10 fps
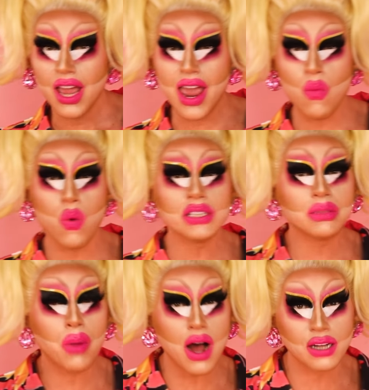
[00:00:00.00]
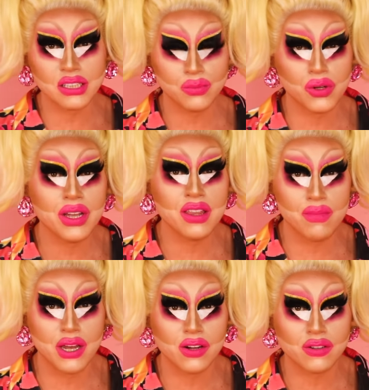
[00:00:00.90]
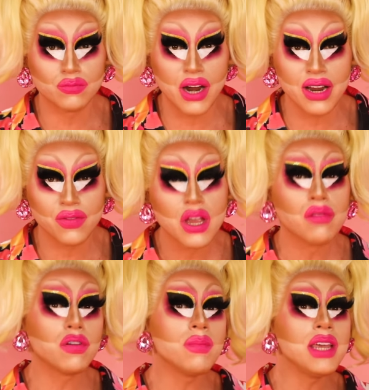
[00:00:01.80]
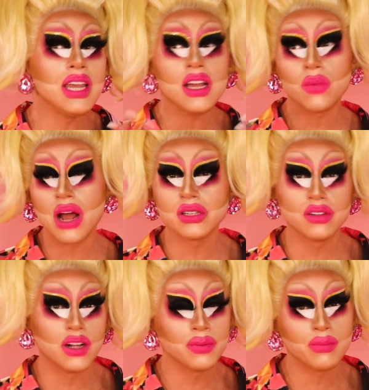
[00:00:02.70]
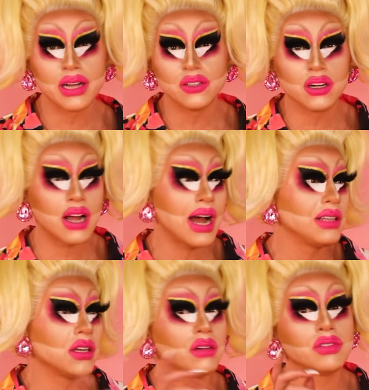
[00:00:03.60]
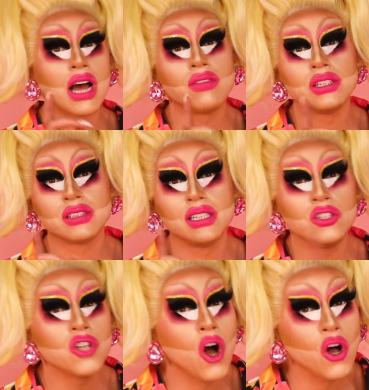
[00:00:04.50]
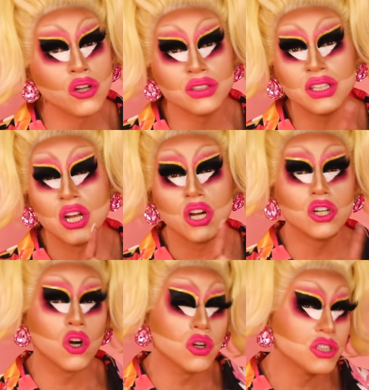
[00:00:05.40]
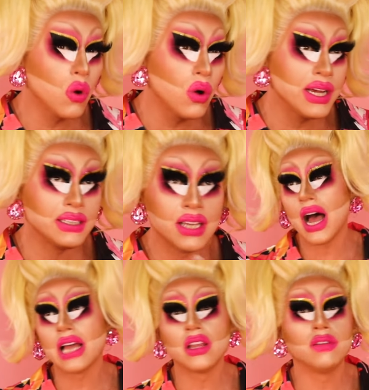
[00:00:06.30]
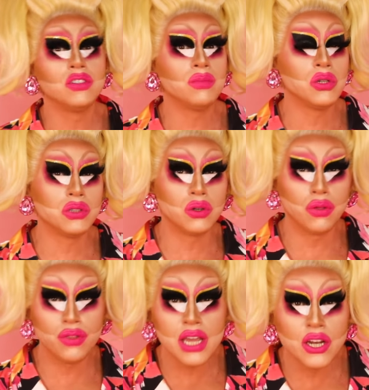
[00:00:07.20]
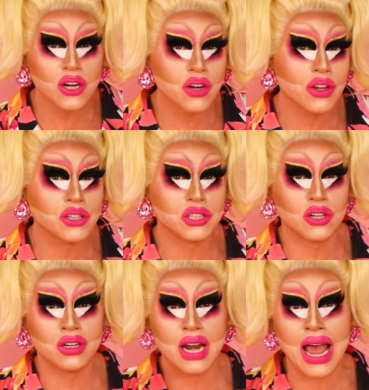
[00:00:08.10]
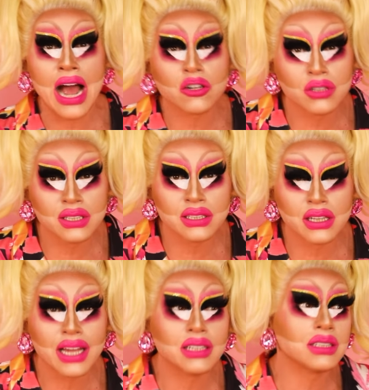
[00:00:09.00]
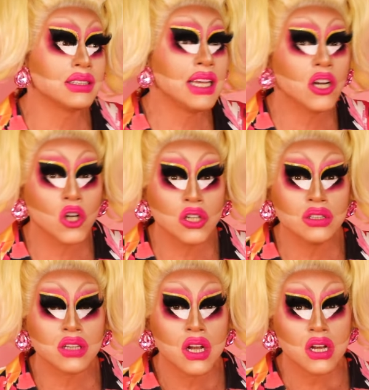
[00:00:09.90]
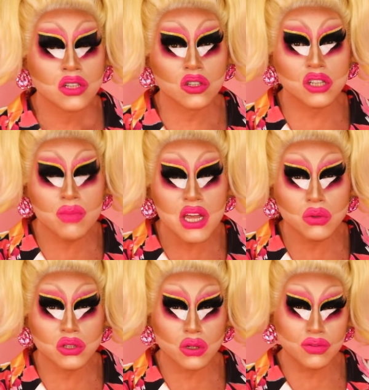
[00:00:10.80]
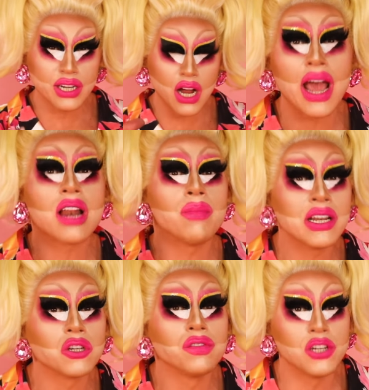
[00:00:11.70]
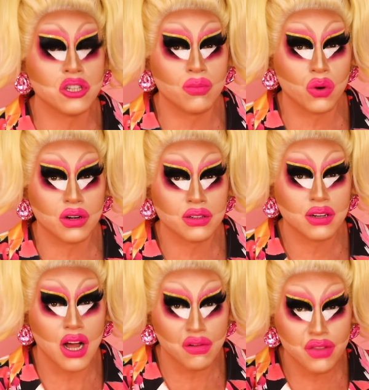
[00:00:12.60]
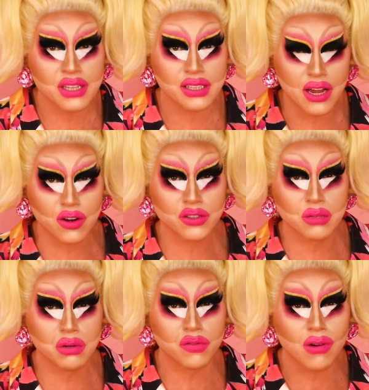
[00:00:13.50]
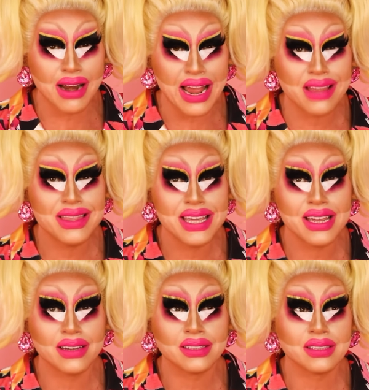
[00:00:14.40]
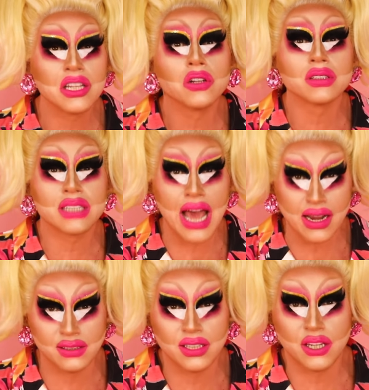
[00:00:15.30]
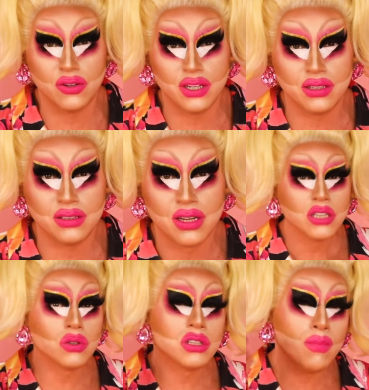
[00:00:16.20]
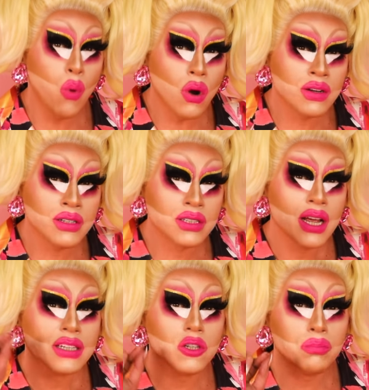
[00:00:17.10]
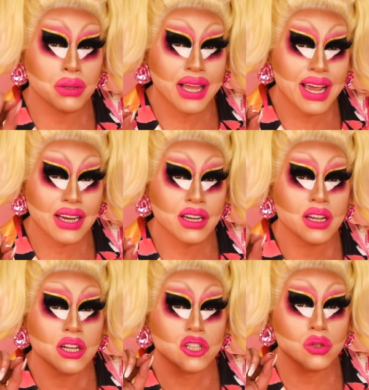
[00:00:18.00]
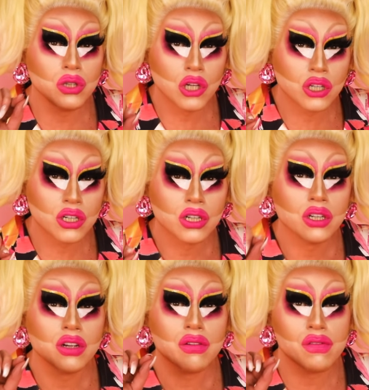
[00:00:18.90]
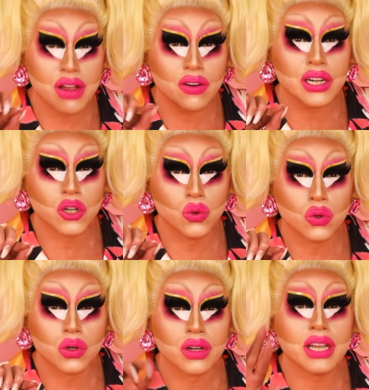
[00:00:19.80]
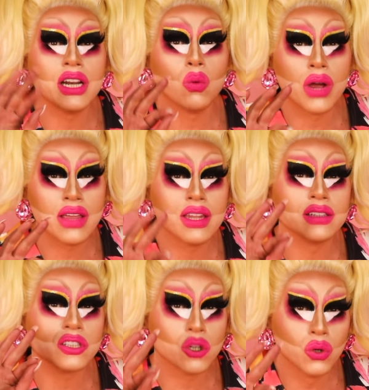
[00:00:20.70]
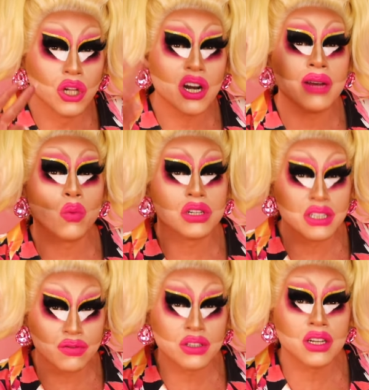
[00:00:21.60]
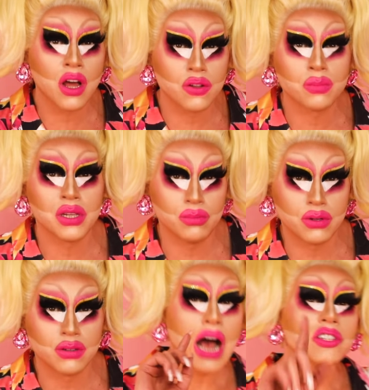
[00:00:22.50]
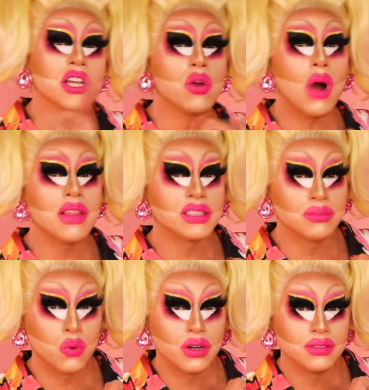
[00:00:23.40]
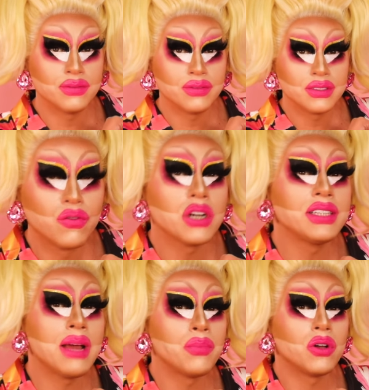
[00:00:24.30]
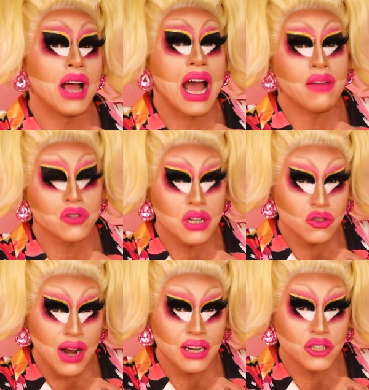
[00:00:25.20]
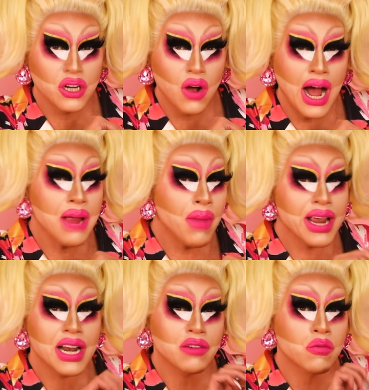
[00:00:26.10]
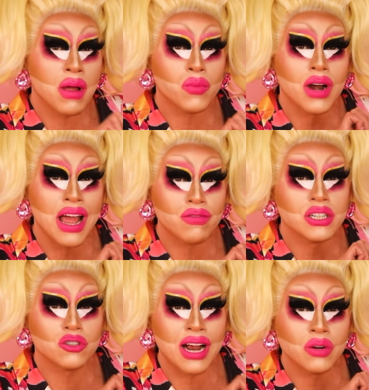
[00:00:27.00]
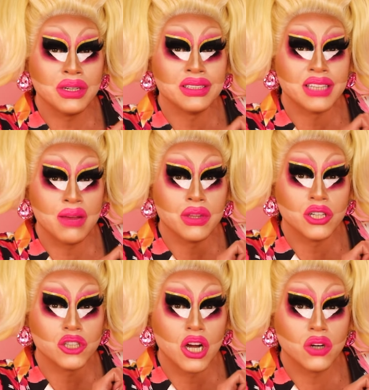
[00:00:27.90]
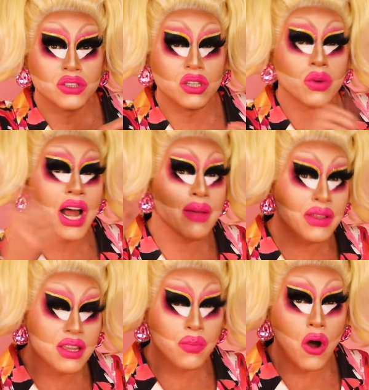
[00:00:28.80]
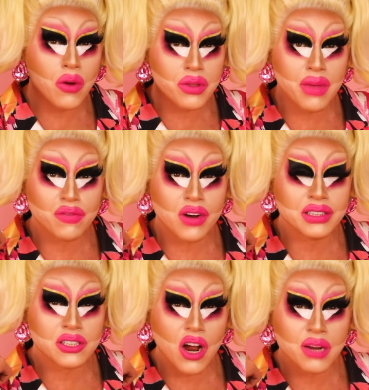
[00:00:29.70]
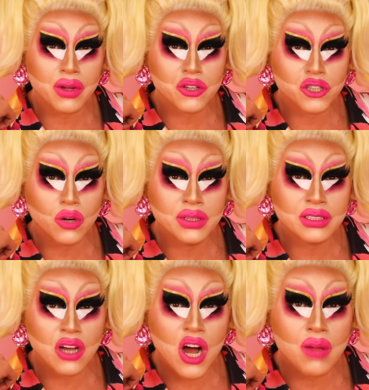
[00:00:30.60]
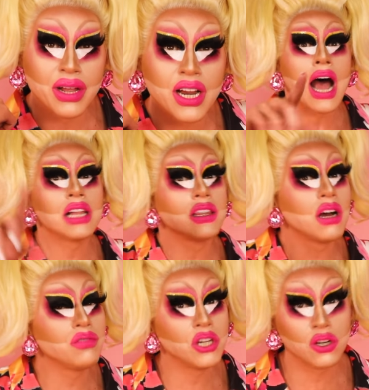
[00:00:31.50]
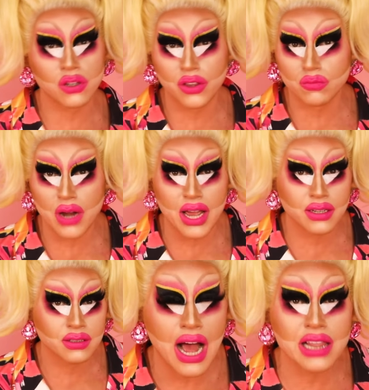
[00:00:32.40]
and what's possible in the middle, right? For me, when I was developing my look, I loved obviously dolls, girl toys. I loved musical theater. There are certain actresses I liked, singers. So to me, it was sort of like I had a mental vision board of this character before I had the skills to execute it. So it's important to plan, to look very cool in a way that is cooler and more different than other people. I'll tell you why that's important. For example, after a drag show, I might not remember every drag queen's name in the show. So when I'm at the bar with my friends talking about the show we saw, I'm like, I love the girl in the red. I